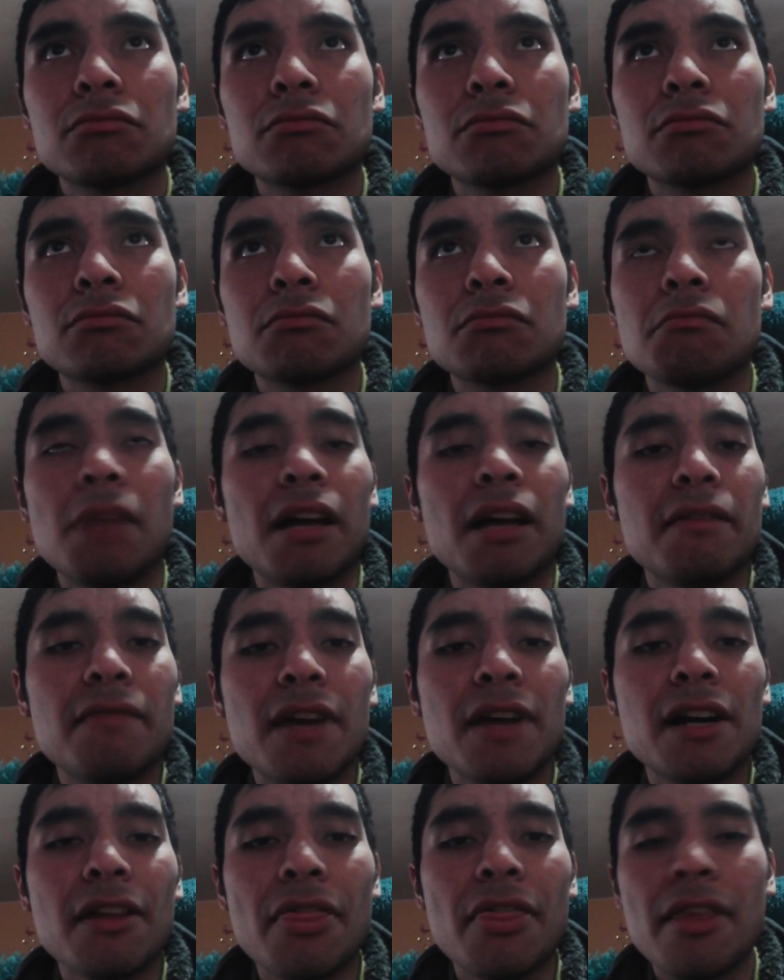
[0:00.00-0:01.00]
My
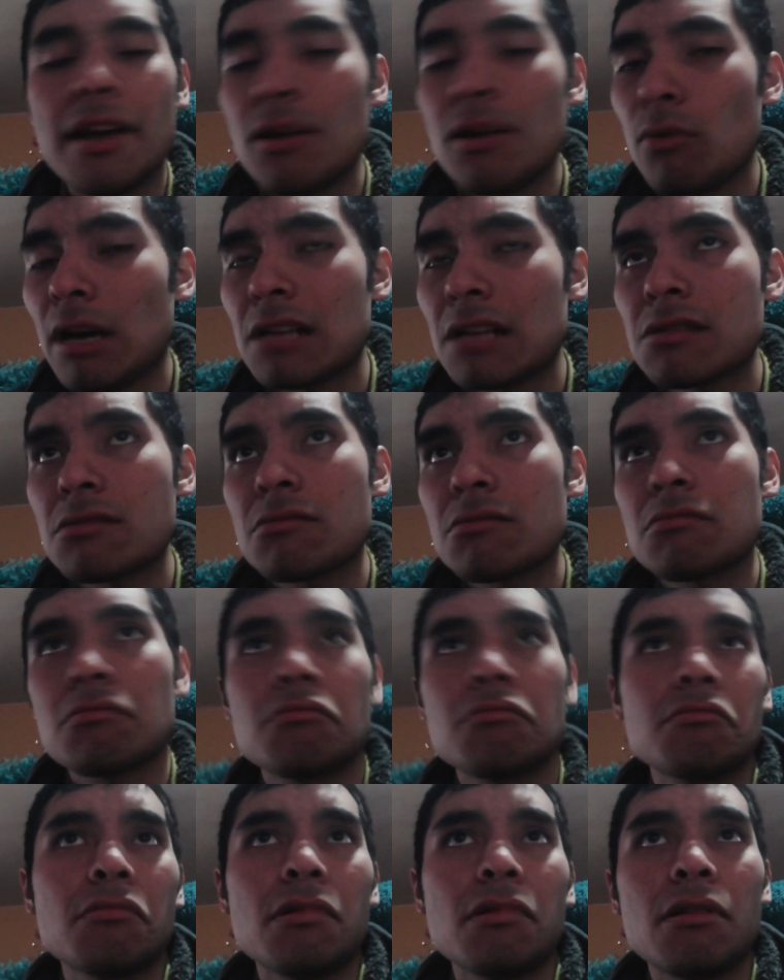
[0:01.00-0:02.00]
birthday was
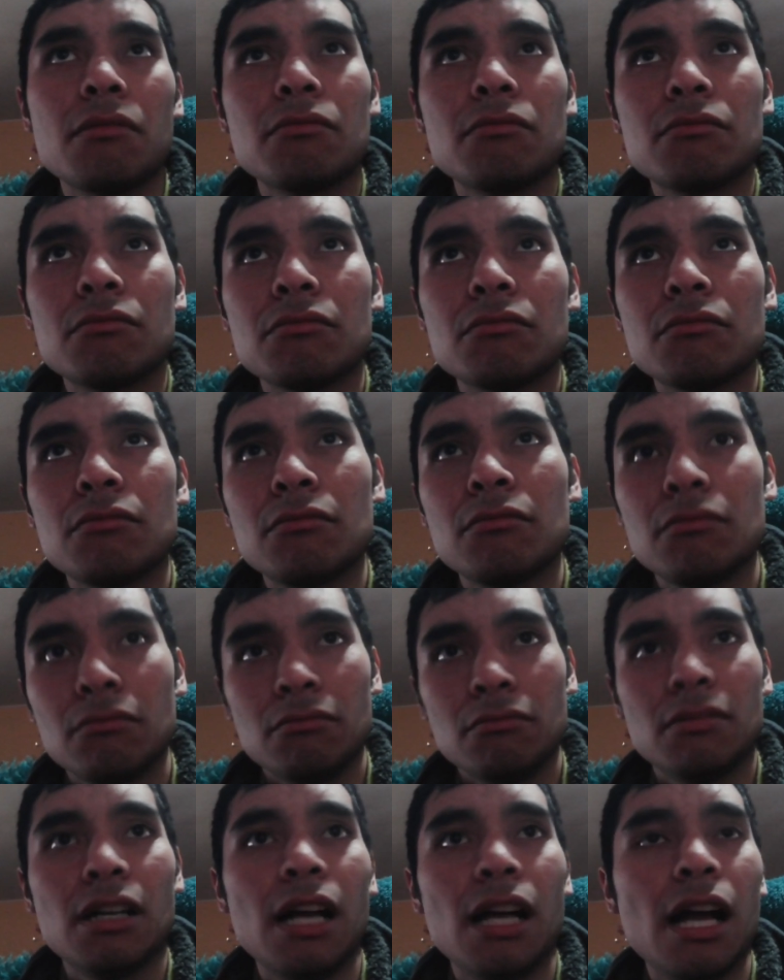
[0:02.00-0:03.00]

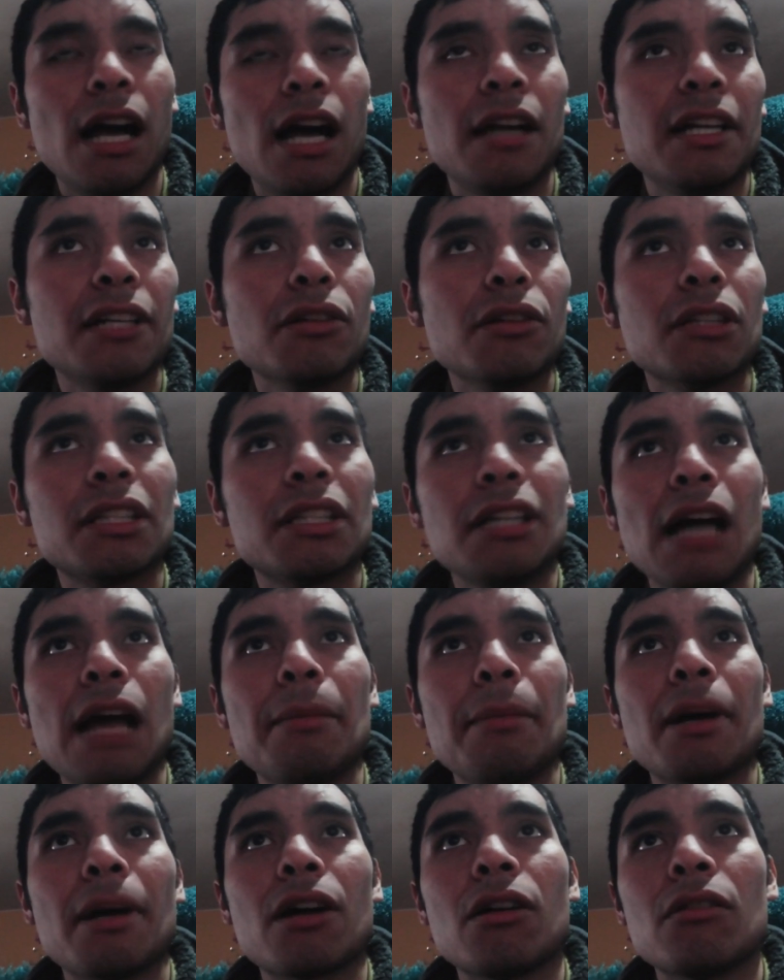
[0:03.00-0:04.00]
a little time
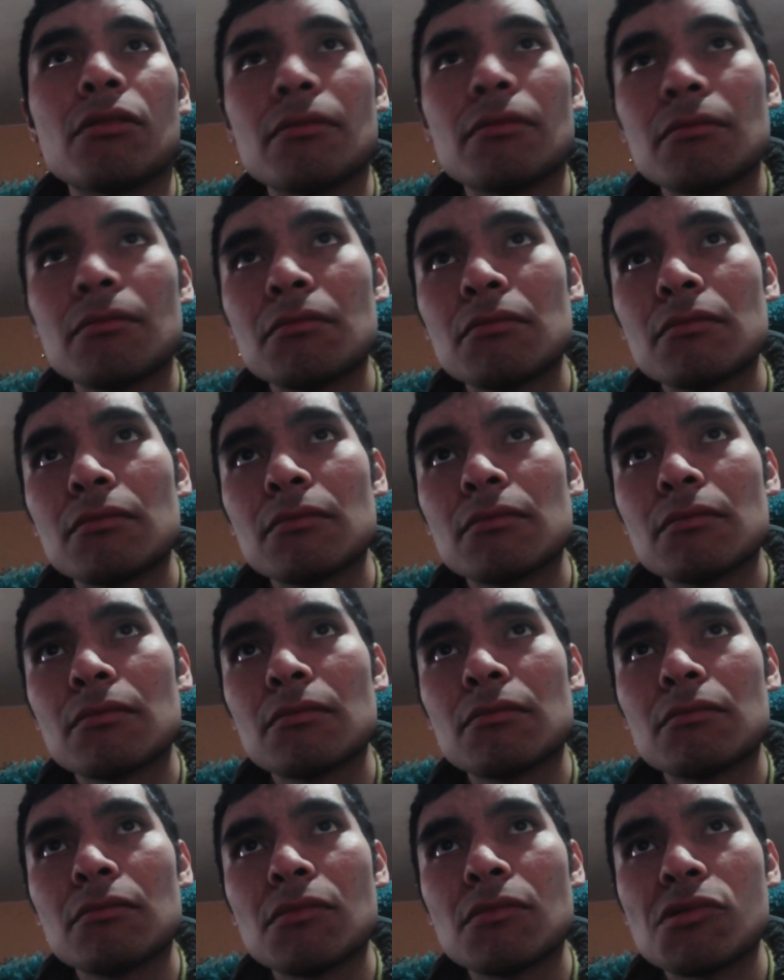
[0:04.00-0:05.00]
ago.
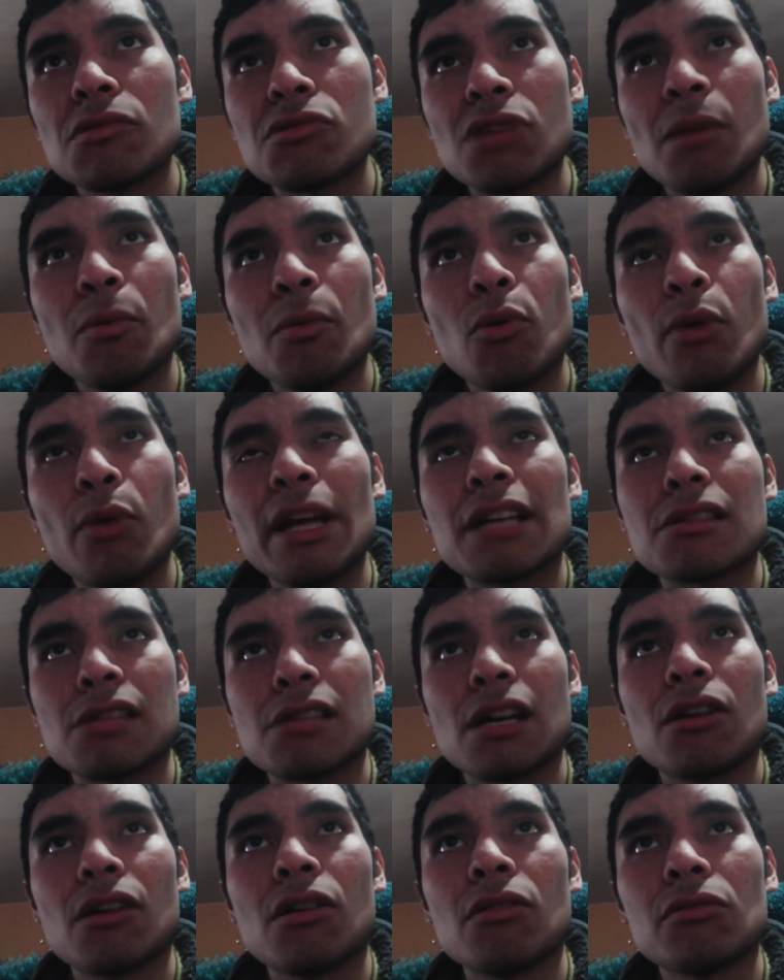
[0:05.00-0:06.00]
Some weeks
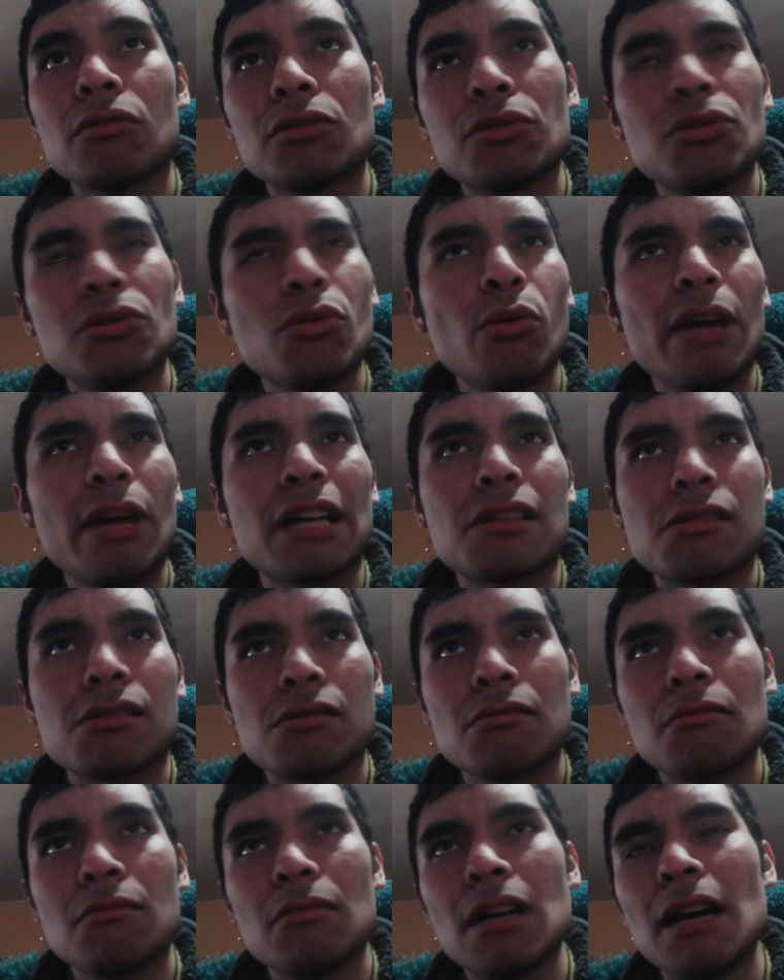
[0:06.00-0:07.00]
ago, 2 weeks,
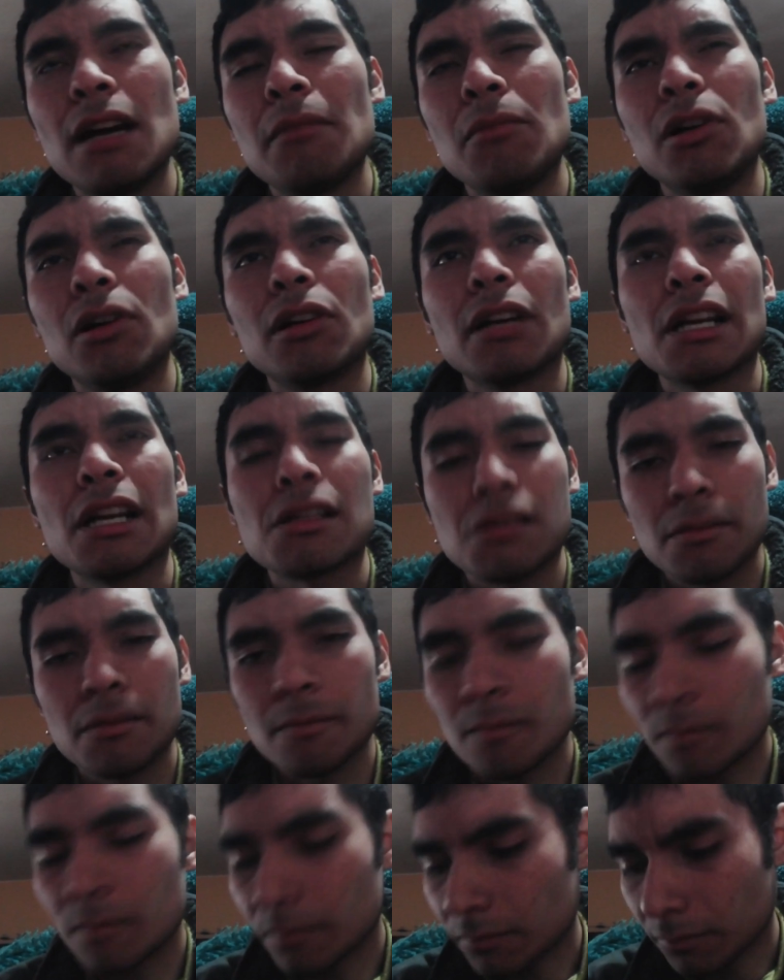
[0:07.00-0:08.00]
more or less.
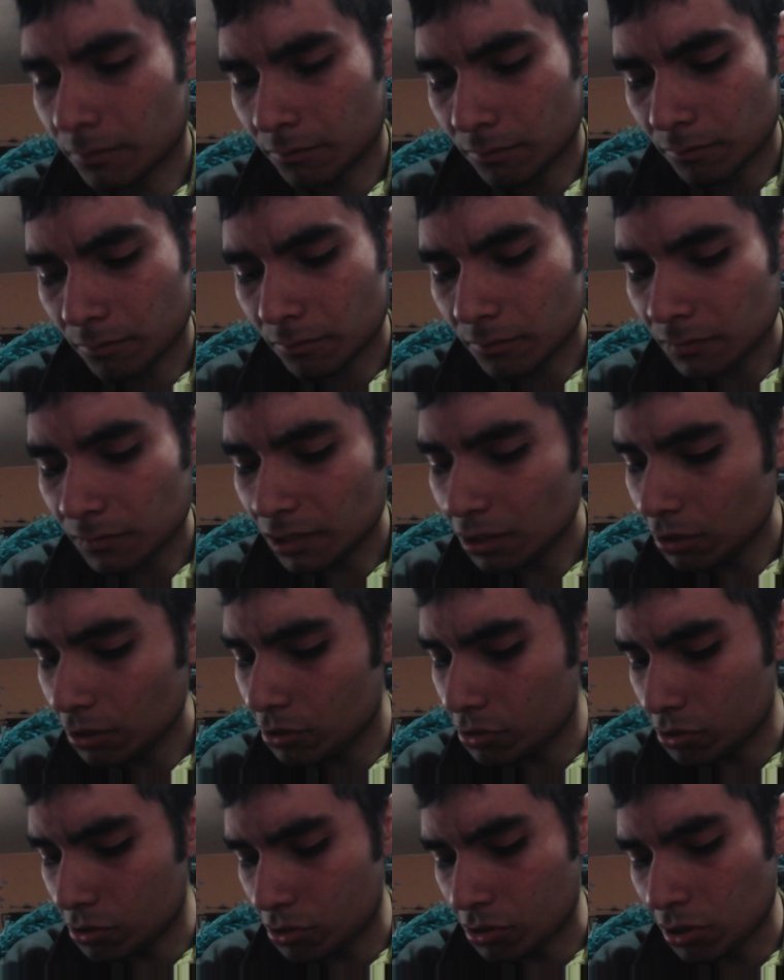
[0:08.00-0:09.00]

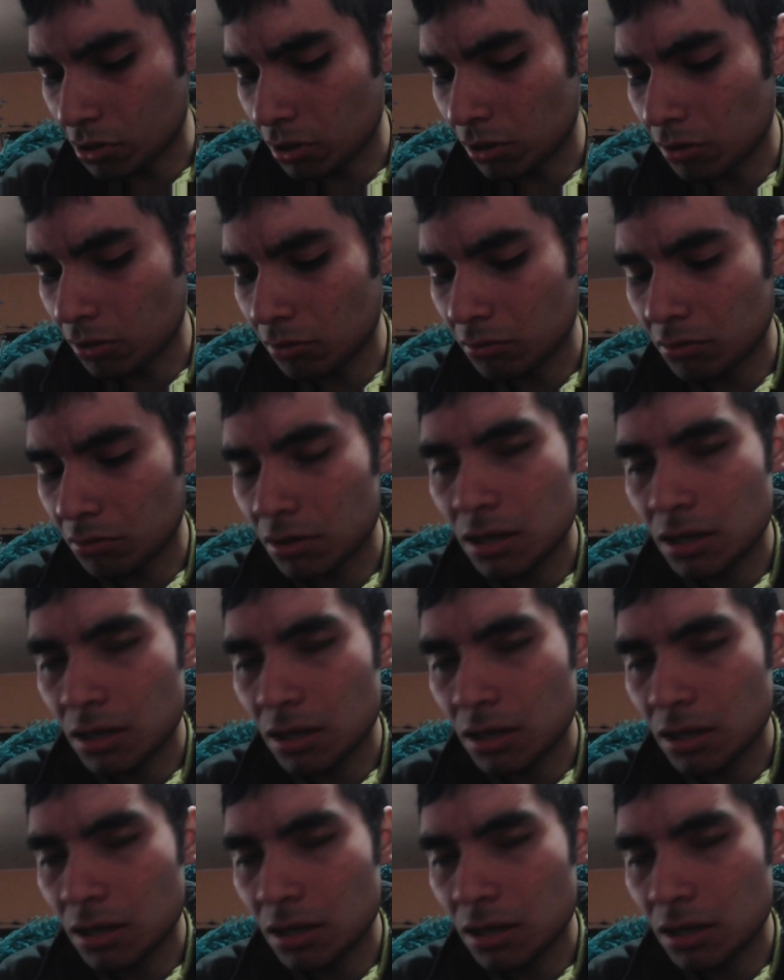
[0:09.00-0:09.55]
So